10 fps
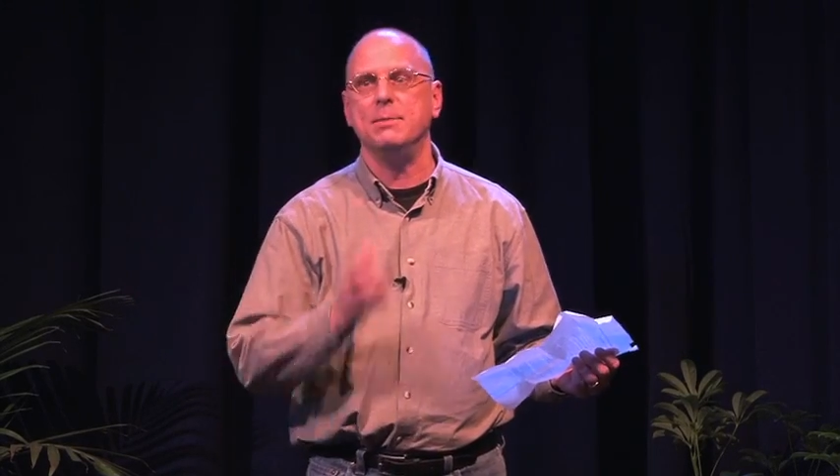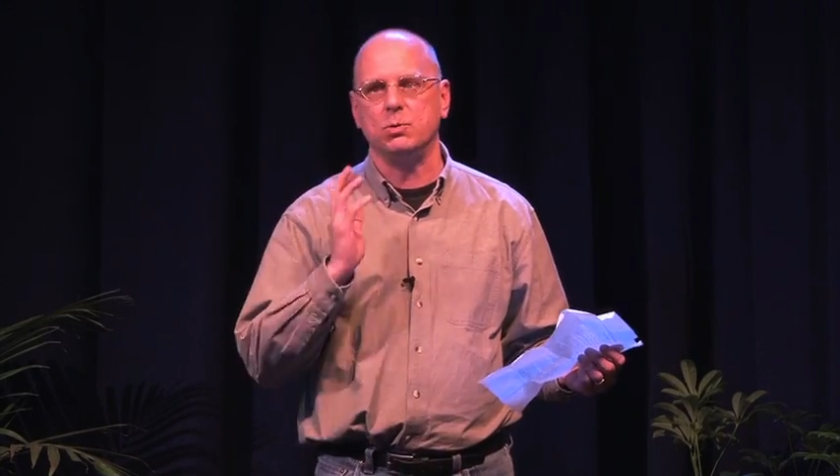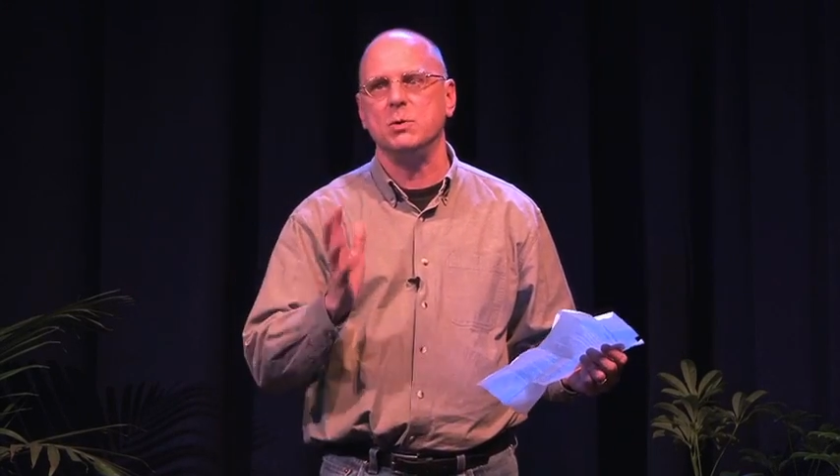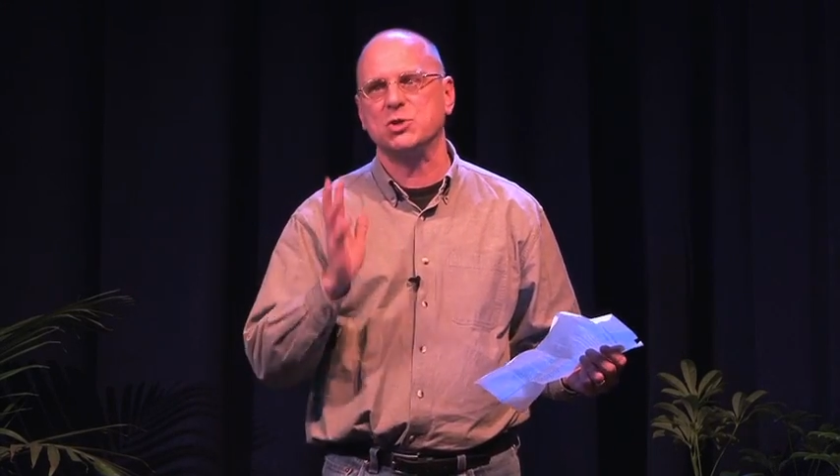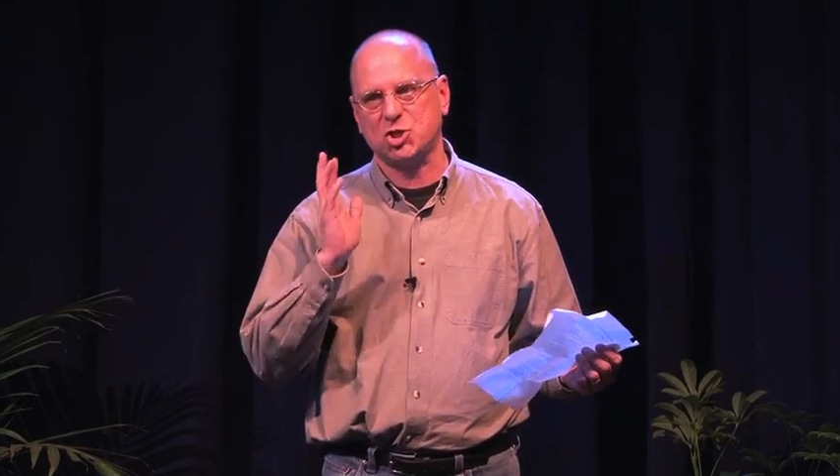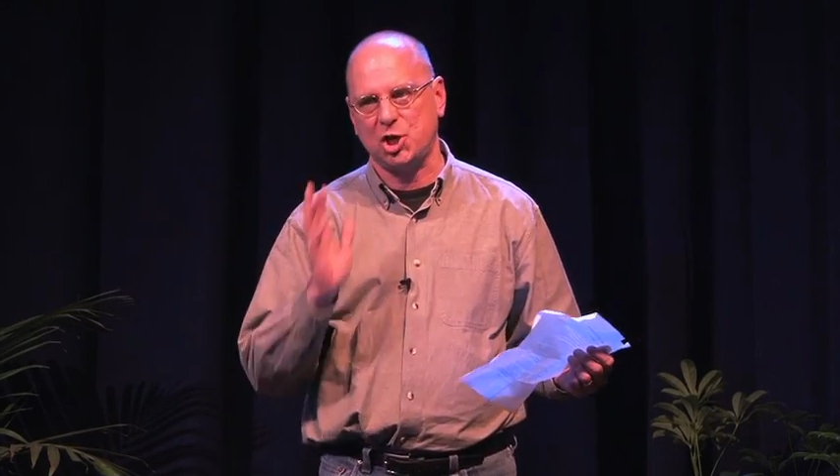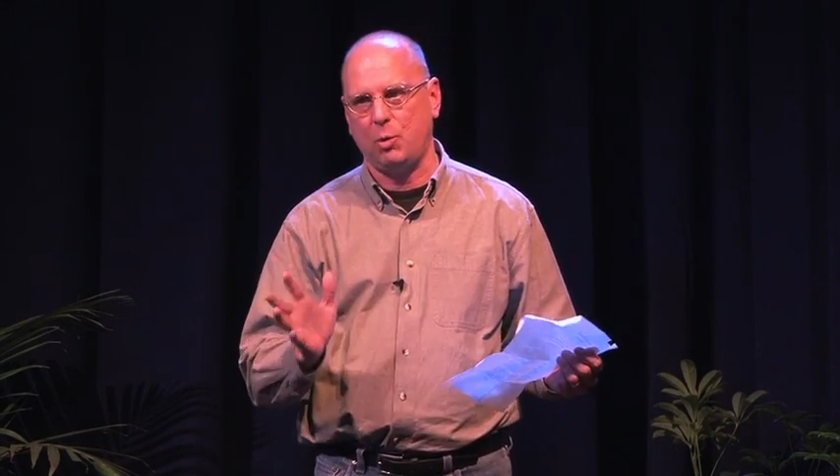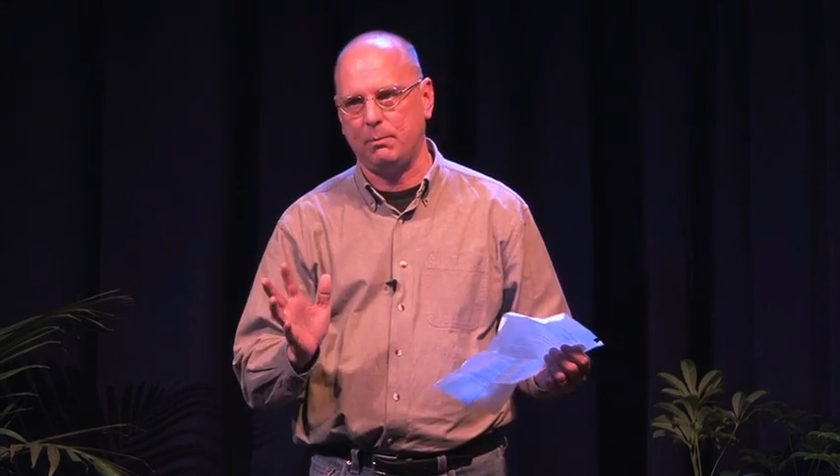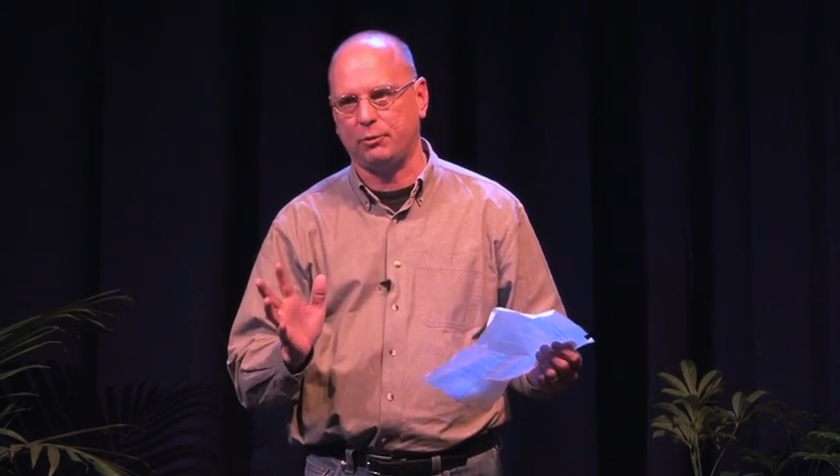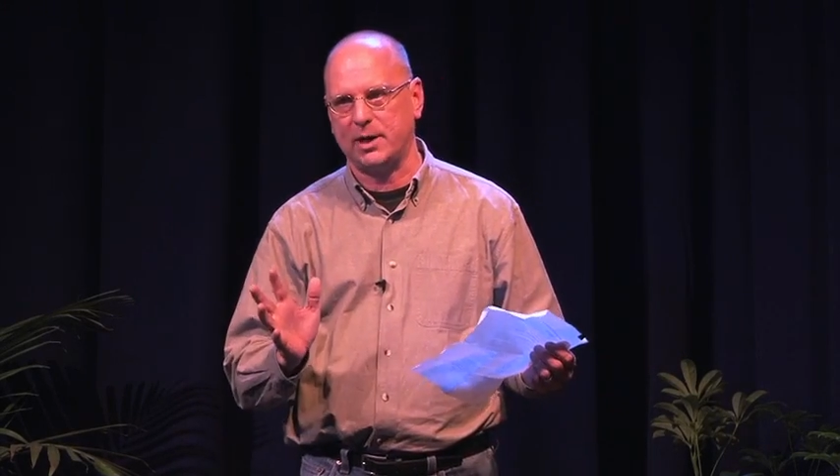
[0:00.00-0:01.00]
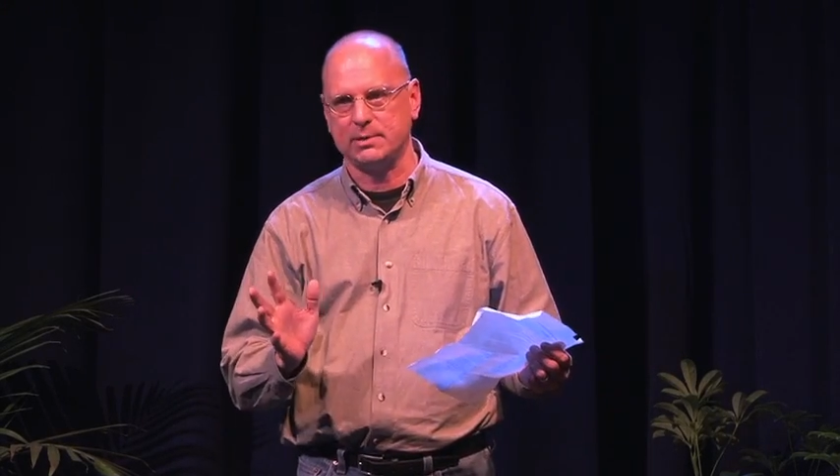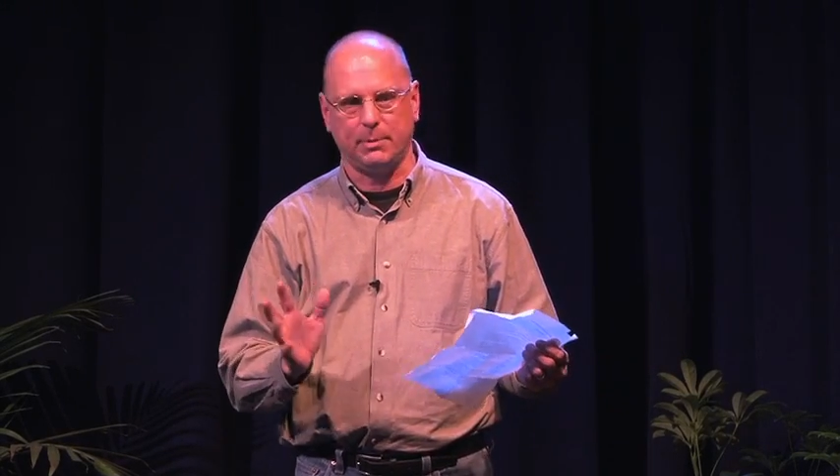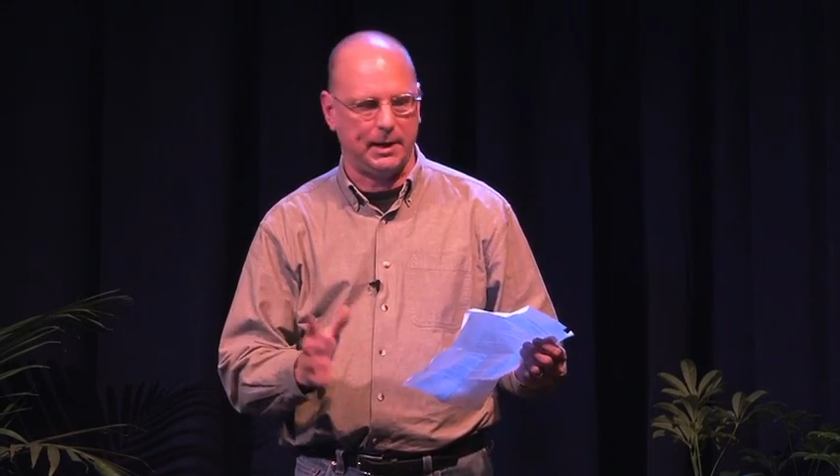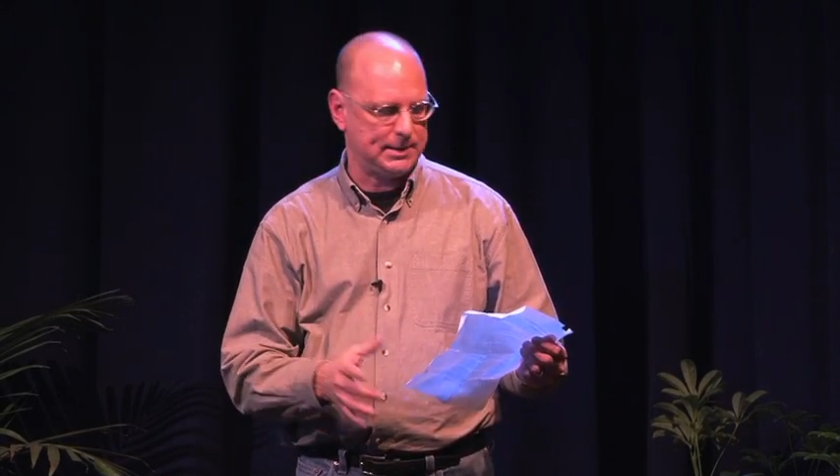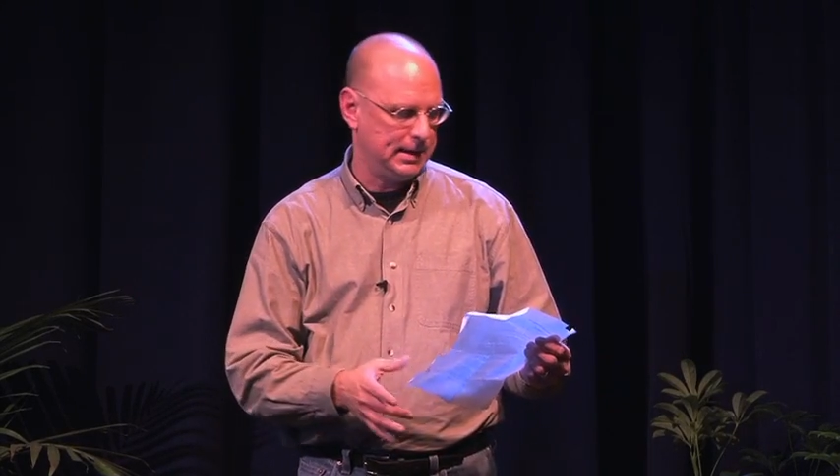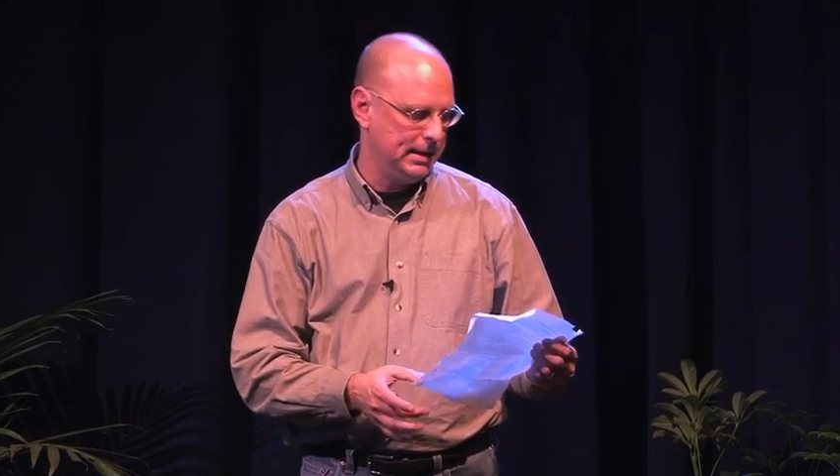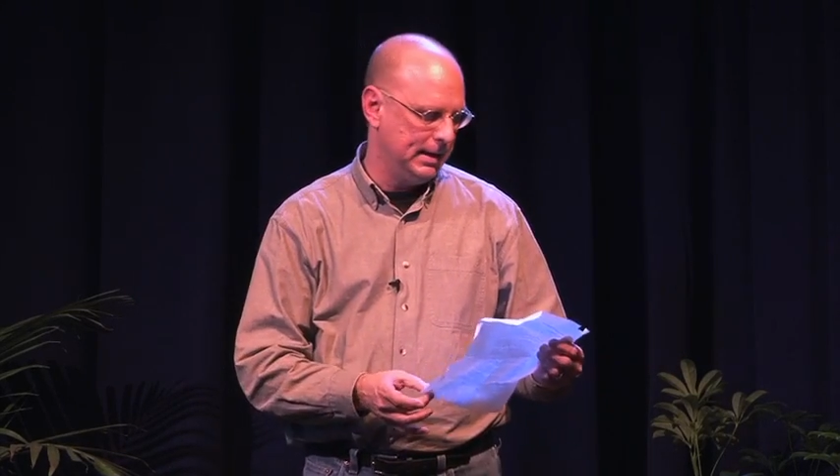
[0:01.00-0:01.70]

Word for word: because we were so impressed by it.